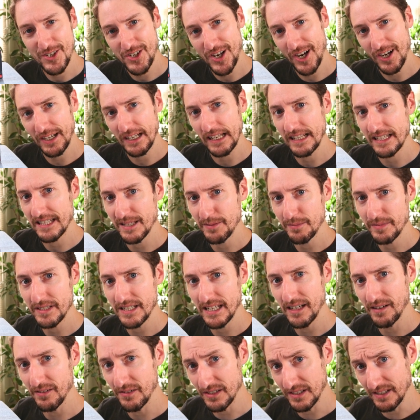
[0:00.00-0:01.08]
chuckling to
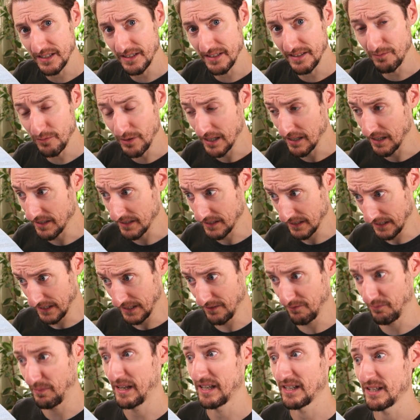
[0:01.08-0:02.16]
themselves and realizing
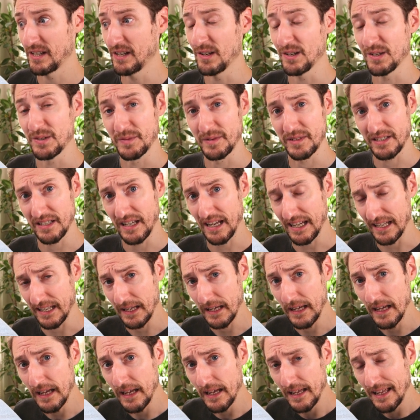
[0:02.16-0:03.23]
you've made a huge mistake.
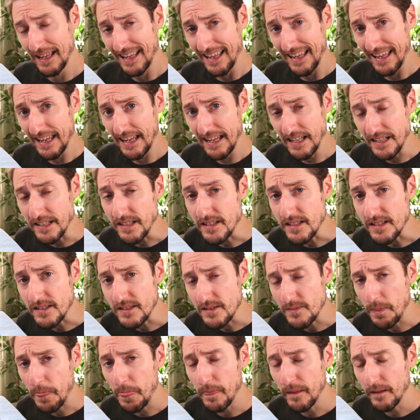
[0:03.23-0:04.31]

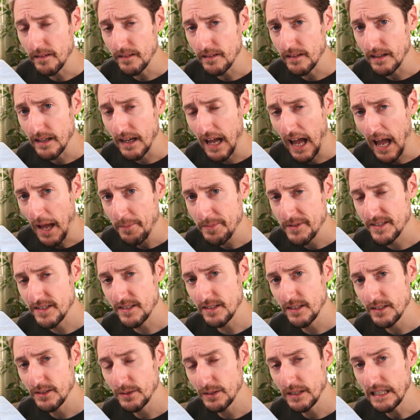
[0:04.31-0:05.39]
It's
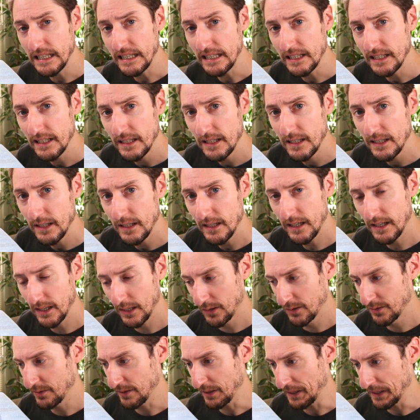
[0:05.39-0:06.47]
absolutely
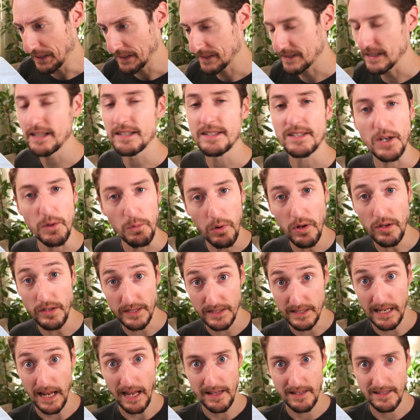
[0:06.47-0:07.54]
glorious. And so, what's
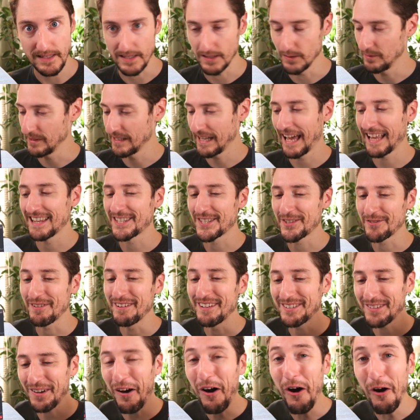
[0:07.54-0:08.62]
the answer? Well, the answer
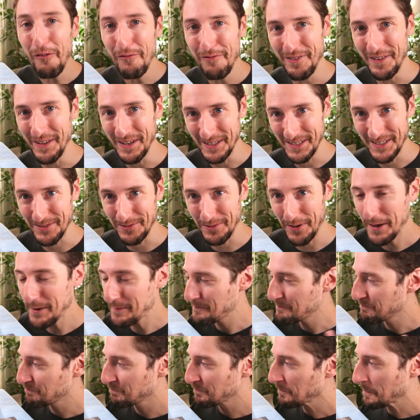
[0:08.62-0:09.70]
is obvious,
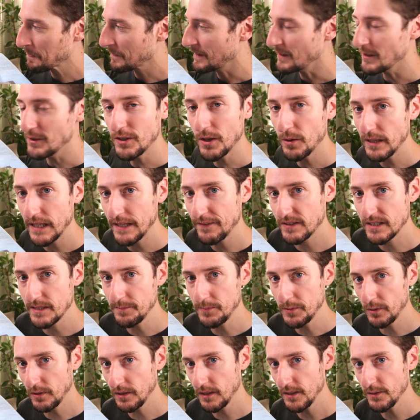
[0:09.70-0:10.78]
right? You don't give
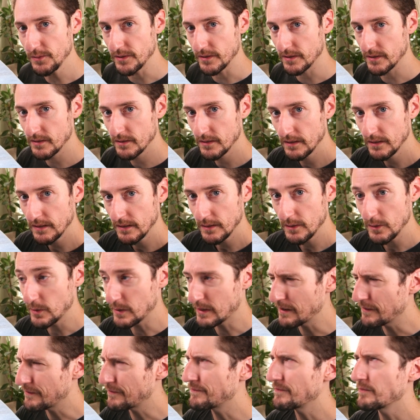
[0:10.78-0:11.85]
simple clues, you
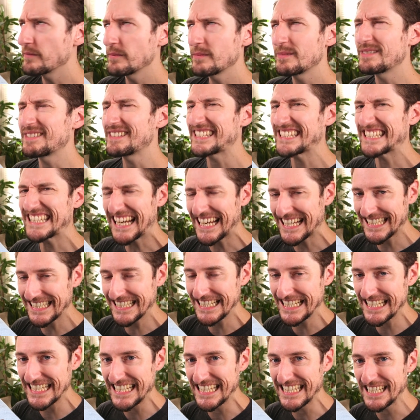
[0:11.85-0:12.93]
give
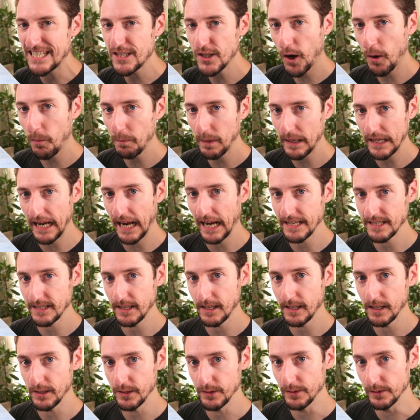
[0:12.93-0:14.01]
dastardly, complicated
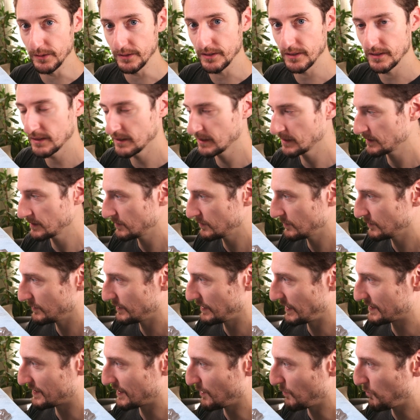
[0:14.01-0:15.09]
clues.
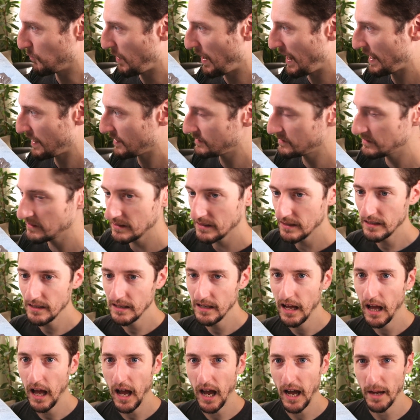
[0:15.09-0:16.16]
When they say whale,
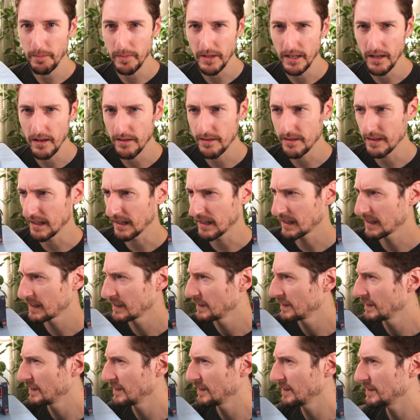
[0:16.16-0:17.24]
I'm going to think,
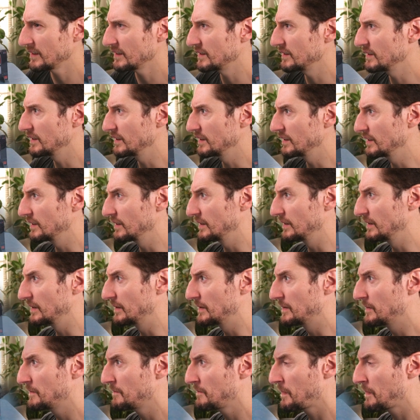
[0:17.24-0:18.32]
uh,